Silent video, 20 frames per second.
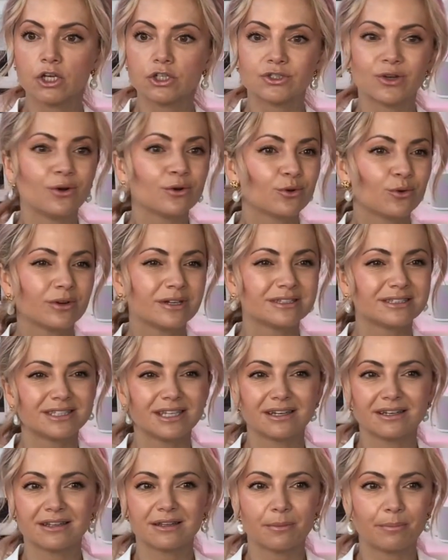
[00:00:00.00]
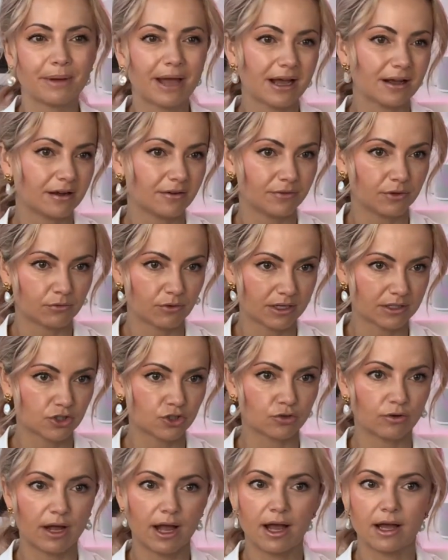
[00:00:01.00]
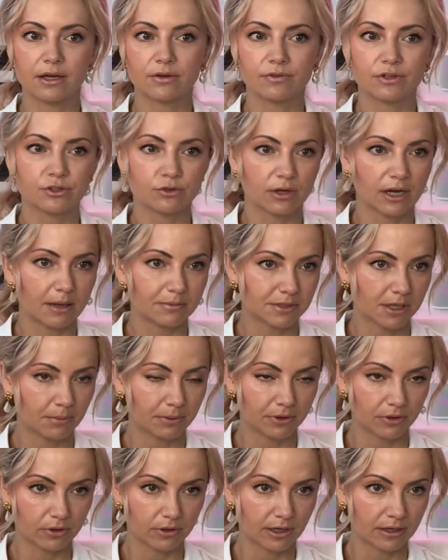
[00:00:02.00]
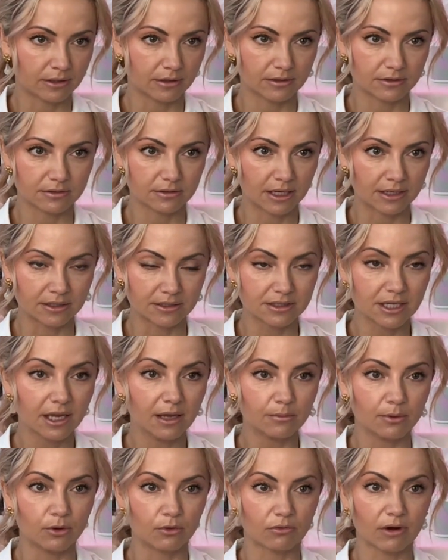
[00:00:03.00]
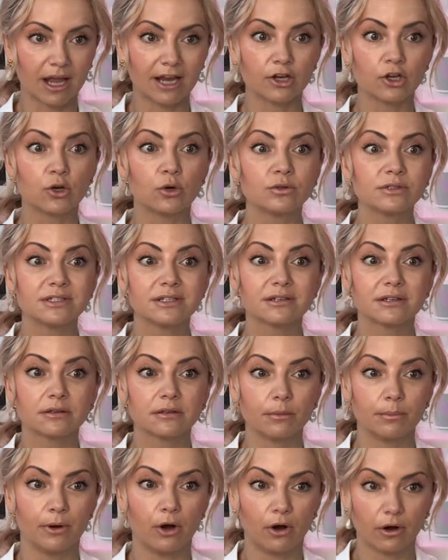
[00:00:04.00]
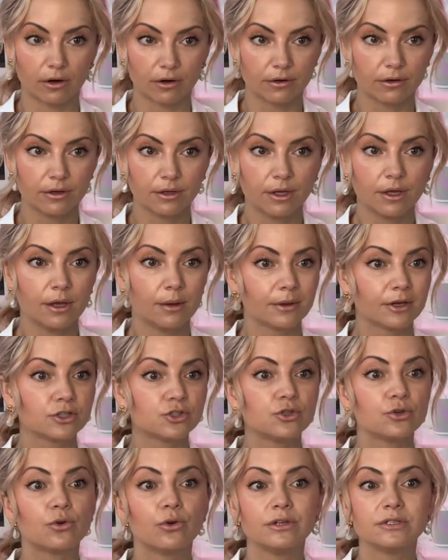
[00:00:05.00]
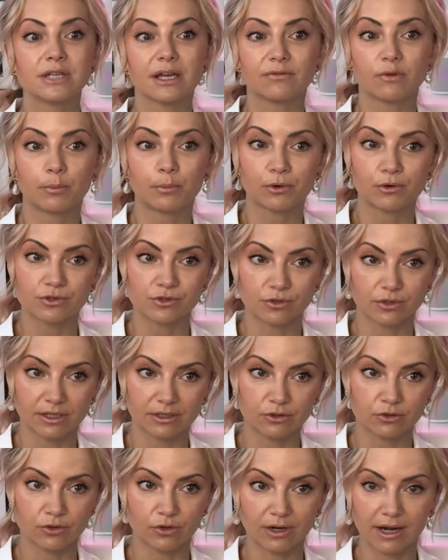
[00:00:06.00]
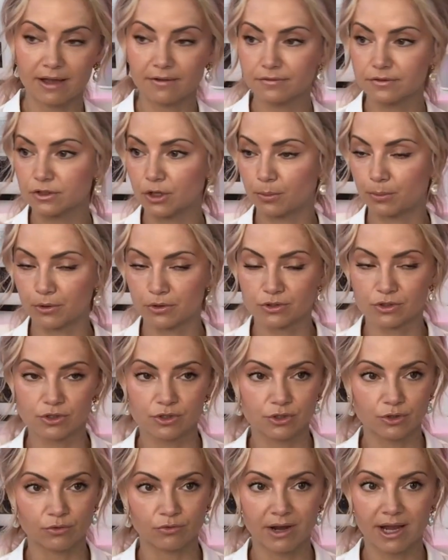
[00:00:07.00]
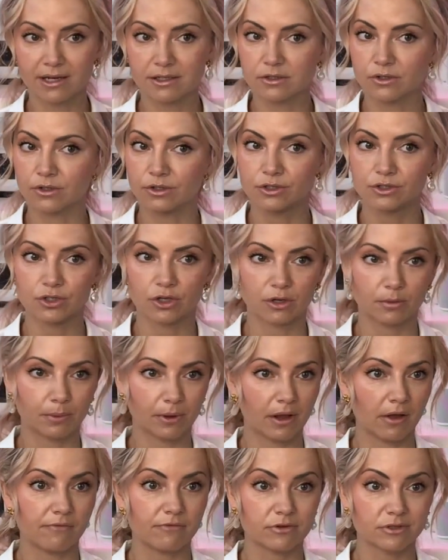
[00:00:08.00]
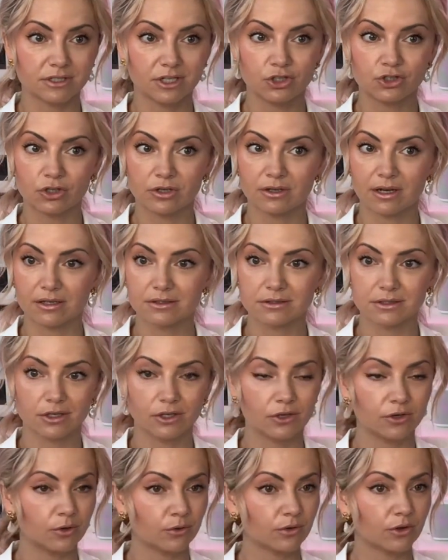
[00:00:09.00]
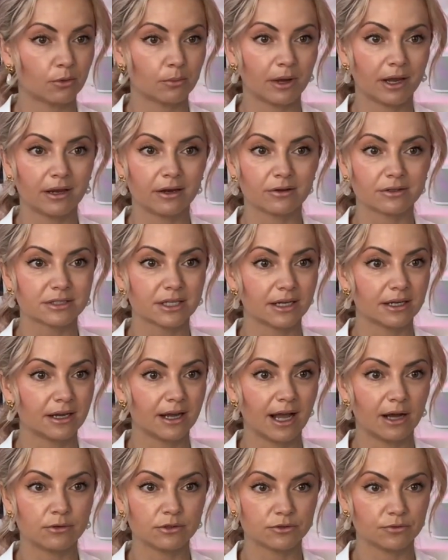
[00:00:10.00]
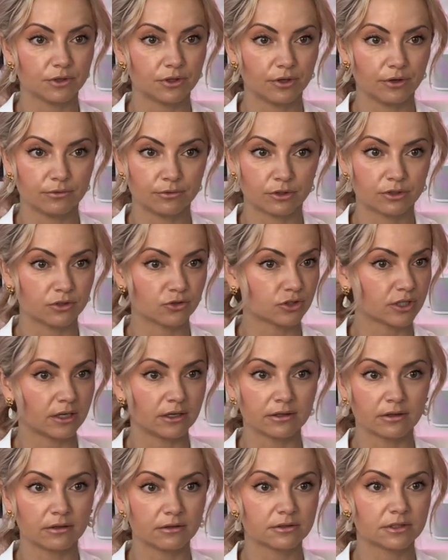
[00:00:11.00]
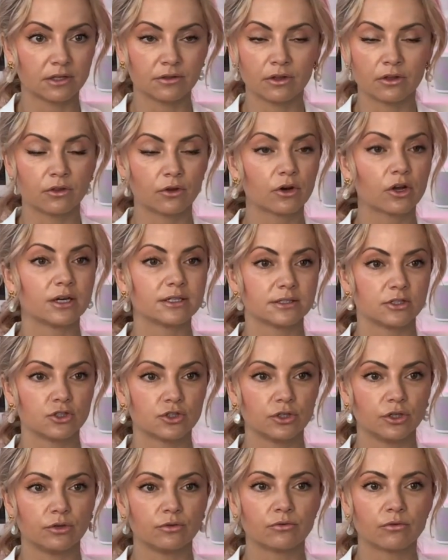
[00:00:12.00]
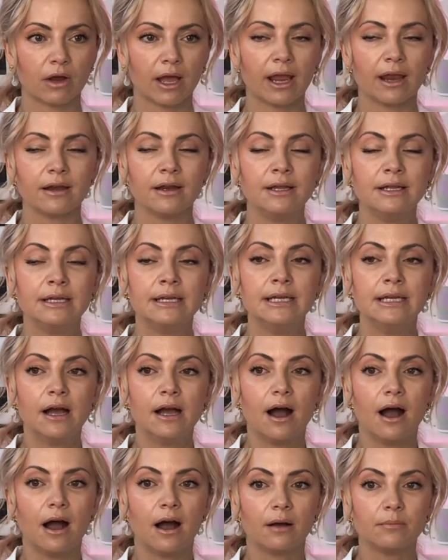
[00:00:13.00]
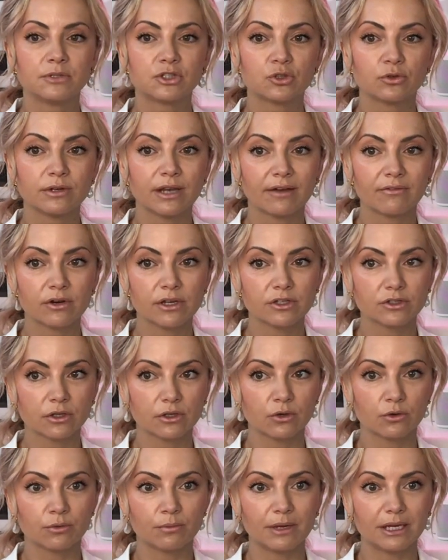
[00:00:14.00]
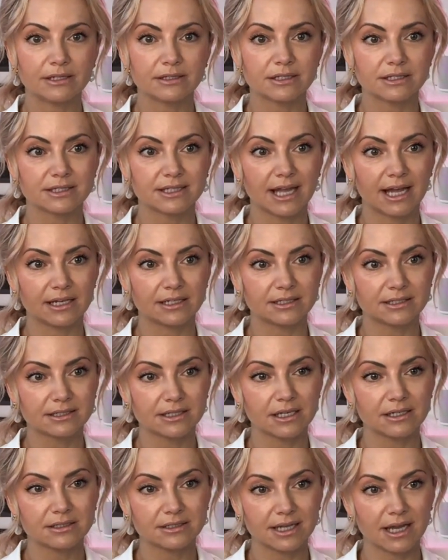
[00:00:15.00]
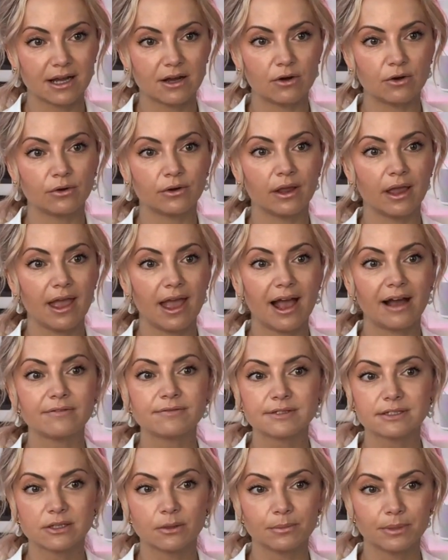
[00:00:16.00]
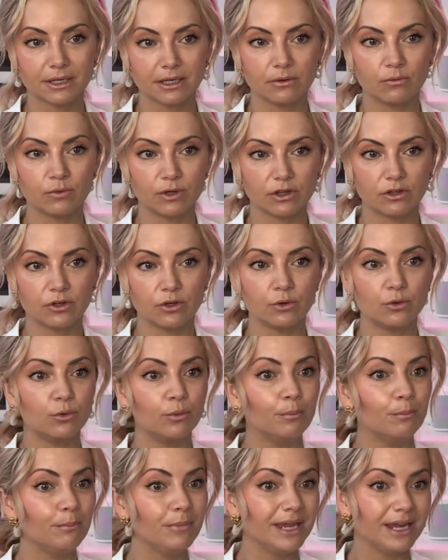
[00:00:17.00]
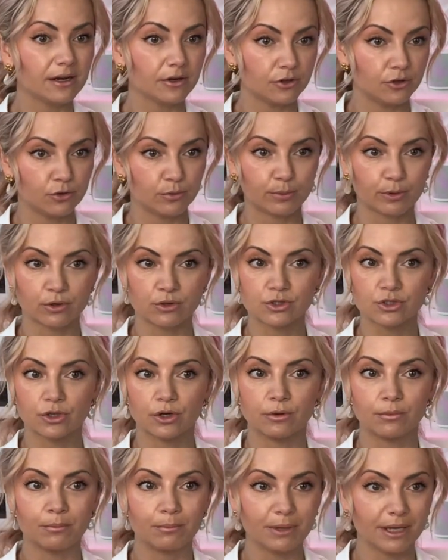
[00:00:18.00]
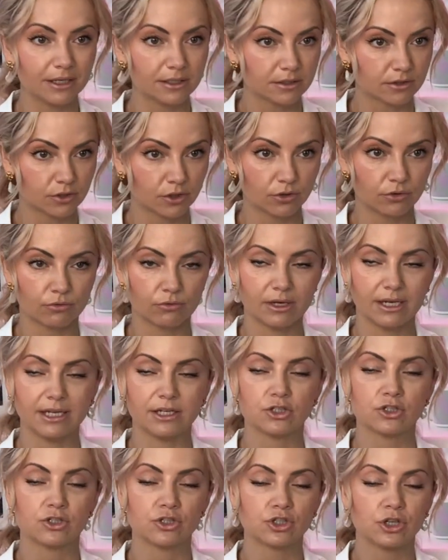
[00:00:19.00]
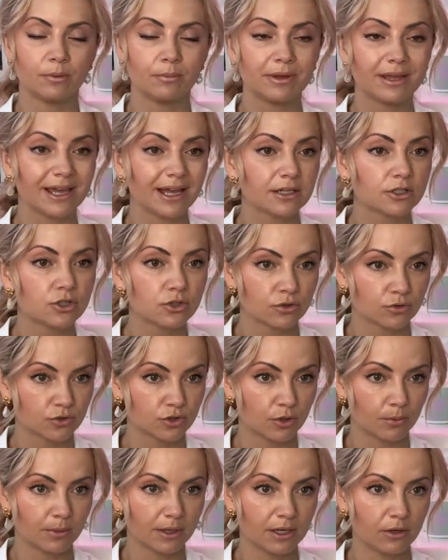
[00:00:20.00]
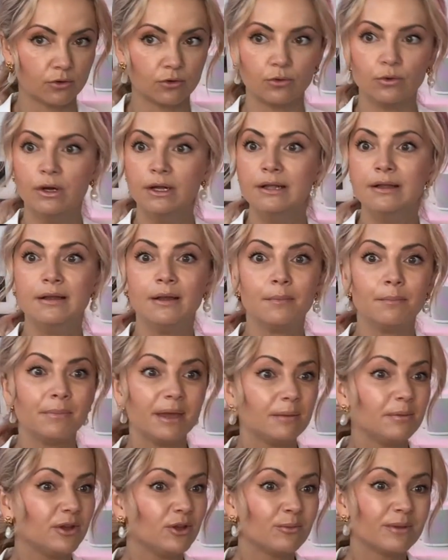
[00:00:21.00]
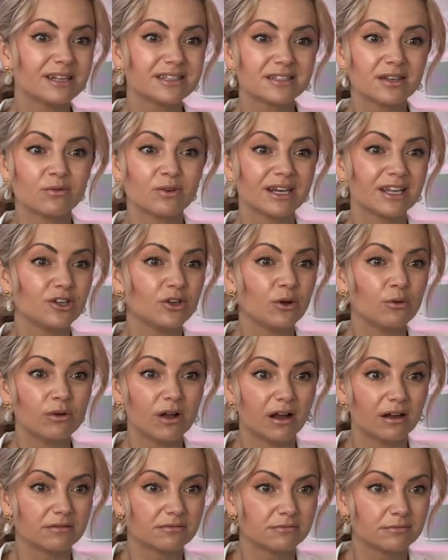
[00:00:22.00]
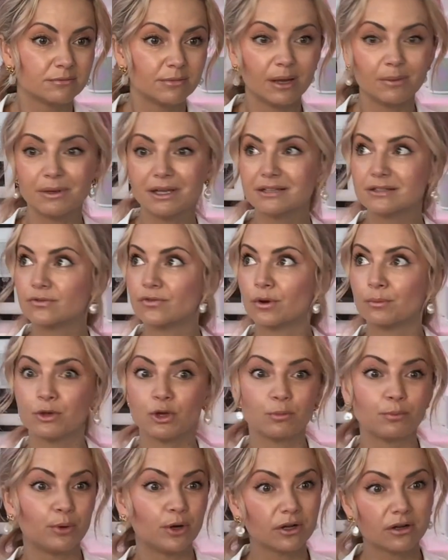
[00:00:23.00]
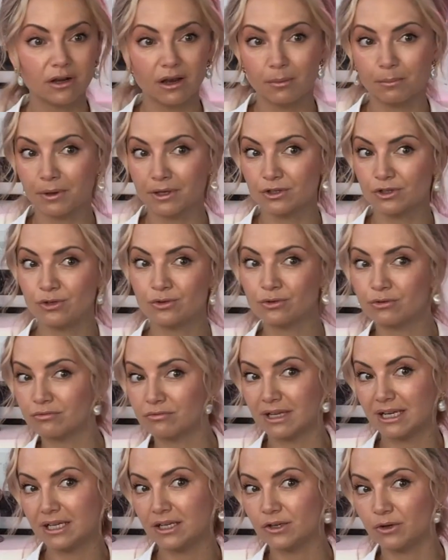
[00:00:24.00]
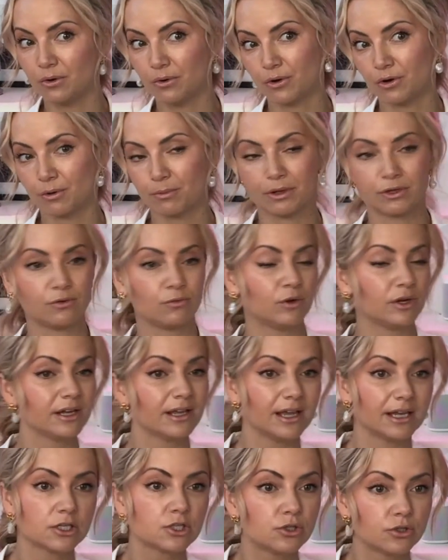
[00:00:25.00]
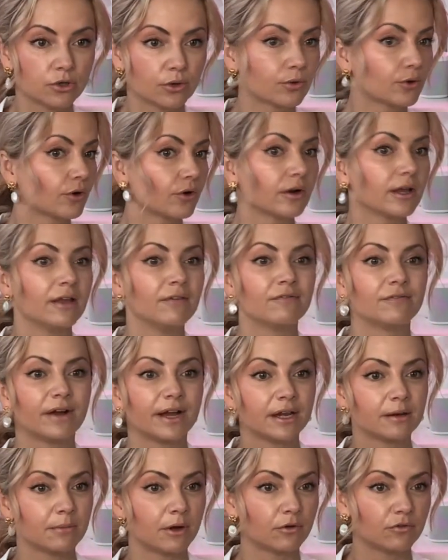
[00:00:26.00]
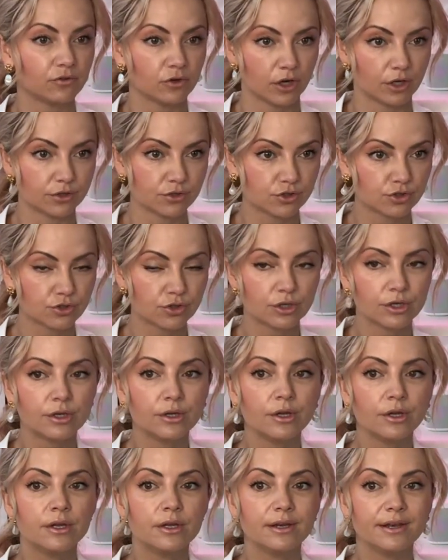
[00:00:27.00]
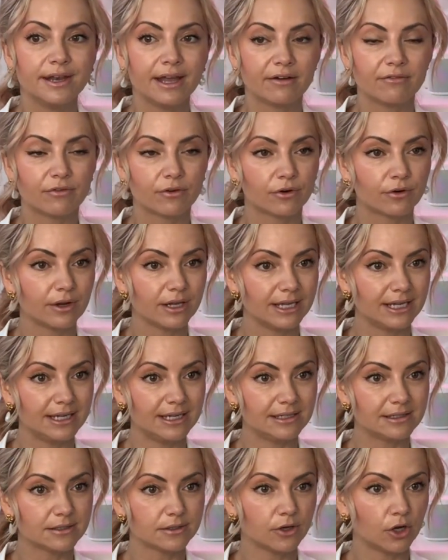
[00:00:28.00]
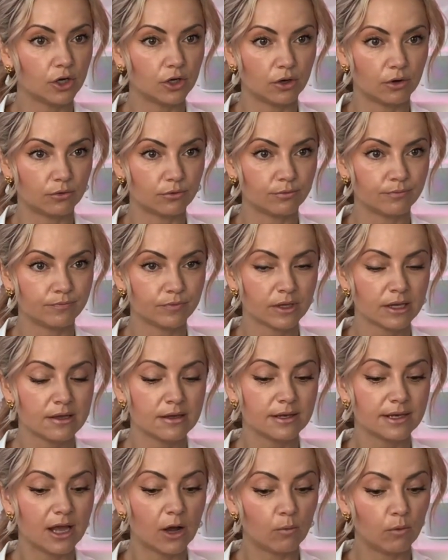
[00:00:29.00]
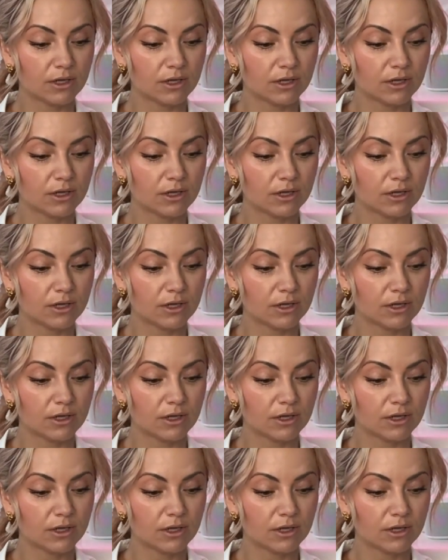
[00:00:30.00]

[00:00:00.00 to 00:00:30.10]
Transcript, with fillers: don't go and sit in the back of the restaurant with your laptop on a, on a, on a table, right? Go sit at the bar because you're going to have a person to your left, a person to your right. You're going to start up a conversation. Next thing you know, they're buying or selling the house with you, or they're selling, sending their cousin to you, right? Um, so never eat alone means is that sit down, have somebody with you, meet a new person, build another relationship, get to know somebody who maybe you met someone at yoga. Maybe it's from your book club, but you don't really know her, but you want to get to know her, invite them out for lunch. Never eat alone. Now,